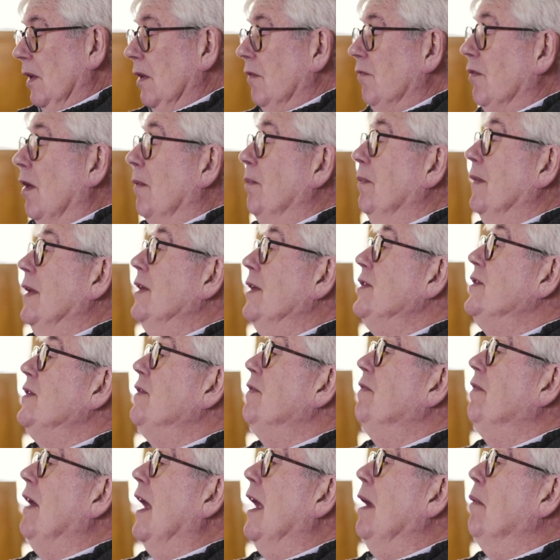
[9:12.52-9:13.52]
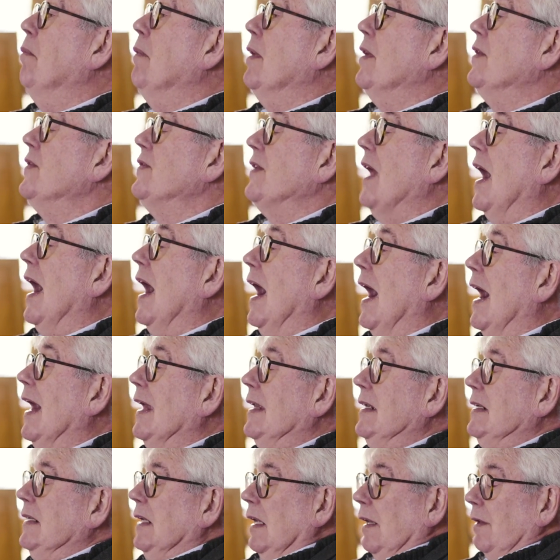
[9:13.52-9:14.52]
from this famous
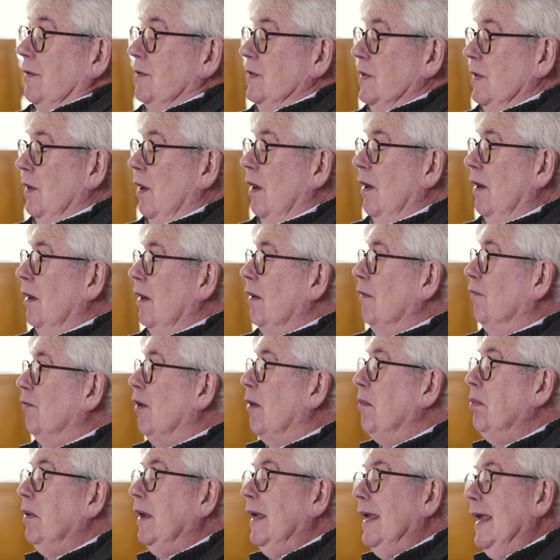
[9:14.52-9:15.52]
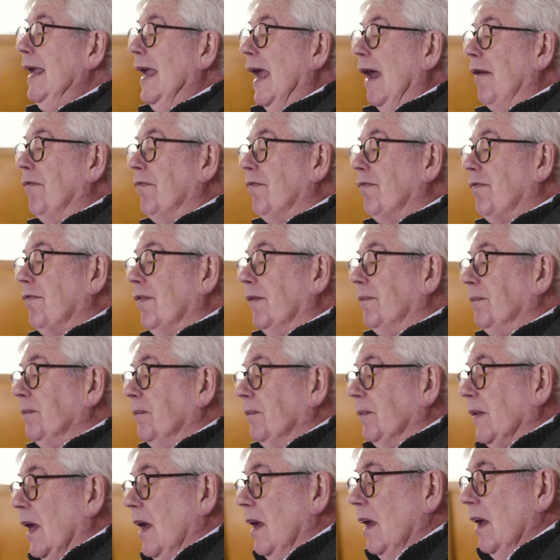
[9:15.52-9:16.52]
artist from Kiev.
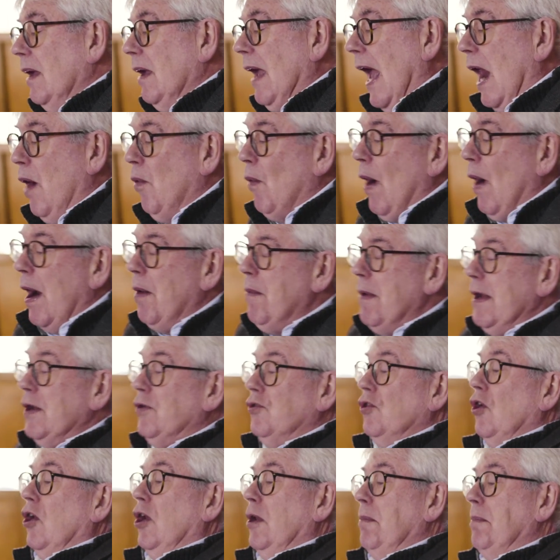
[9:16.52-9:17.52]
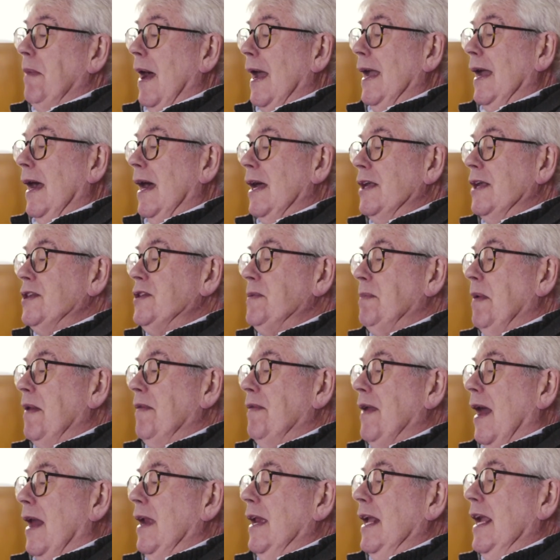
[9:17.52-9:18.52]
And when we told my husband
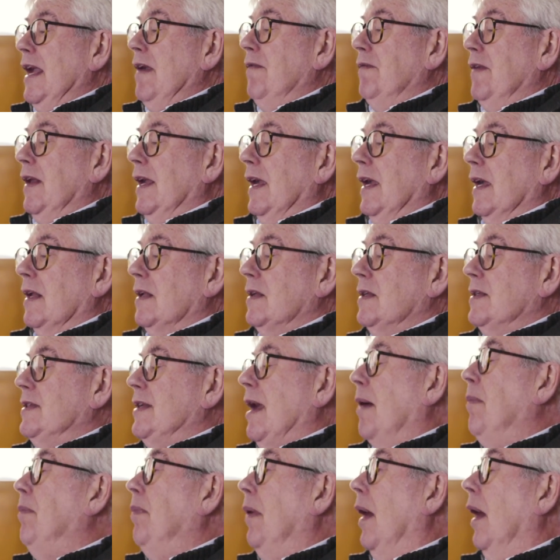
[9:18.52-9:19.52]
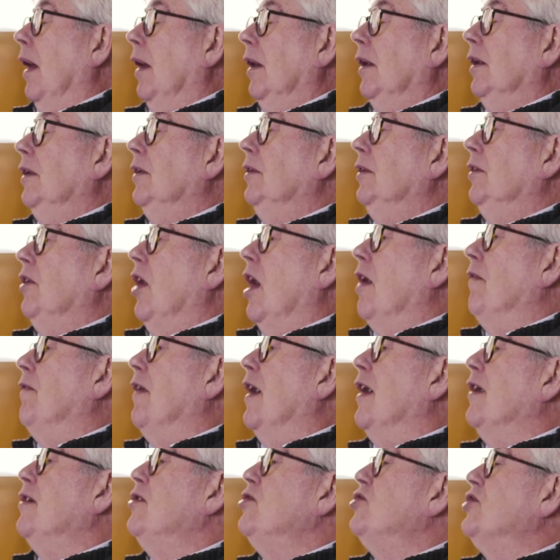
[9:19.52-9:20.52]
that evening at supper of
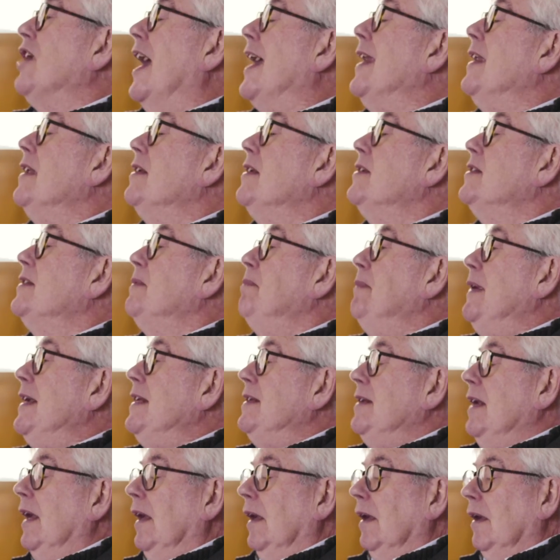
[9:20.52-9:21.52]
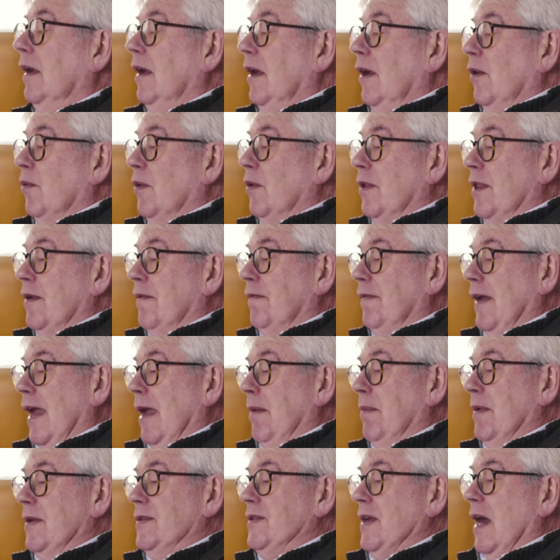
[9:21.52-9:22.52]
our chance meeting with a
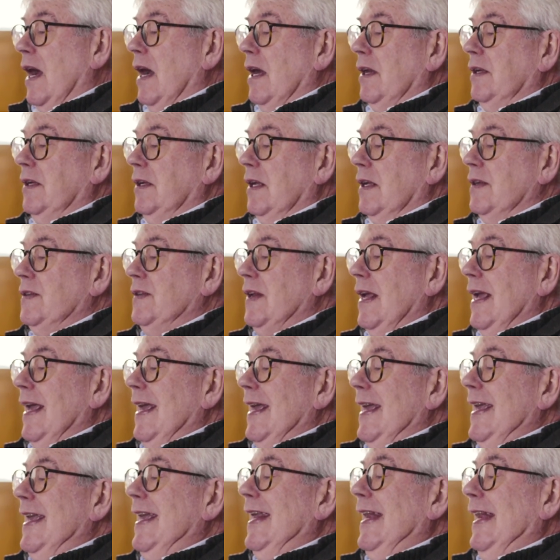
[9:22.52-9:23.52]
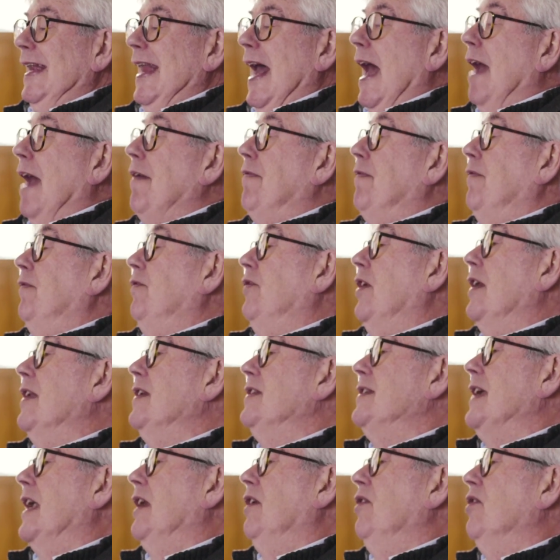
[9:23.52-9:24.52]
famous artist, he laughed and
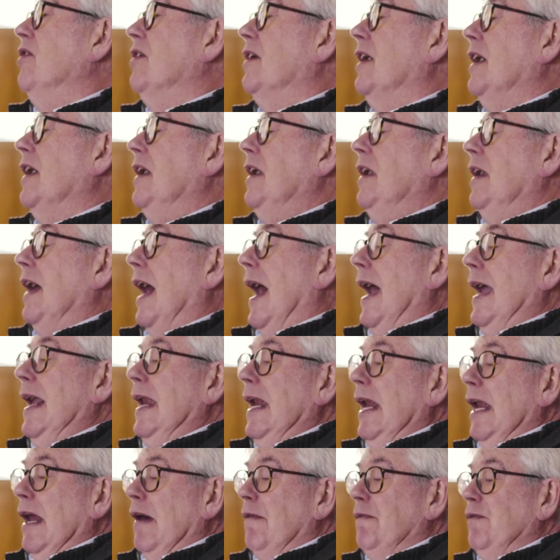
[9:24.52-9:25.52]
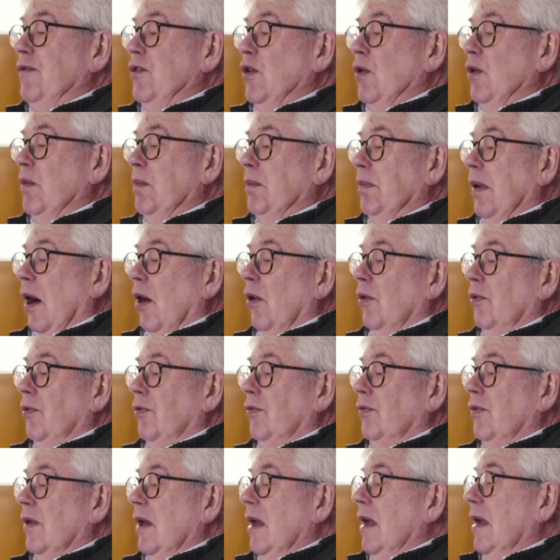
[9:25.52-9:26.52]
said, look, I love you
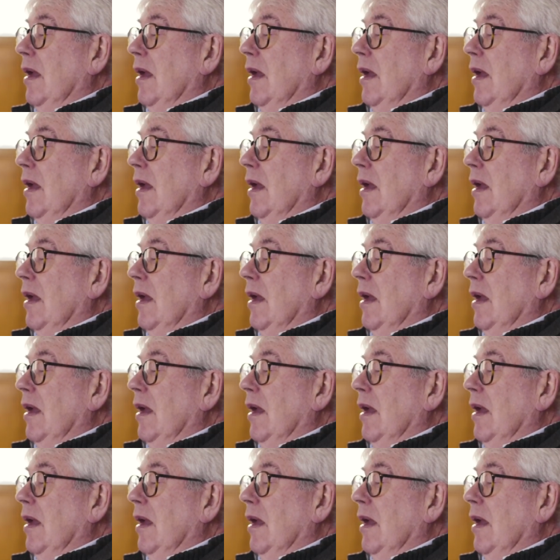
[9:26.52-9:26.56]
both,